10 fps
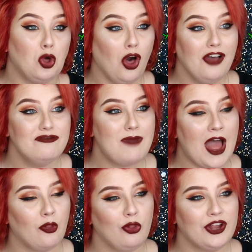you look
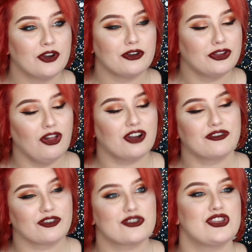that weird, you look
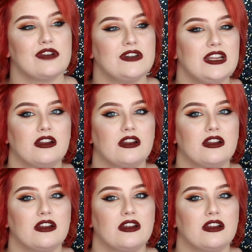for 7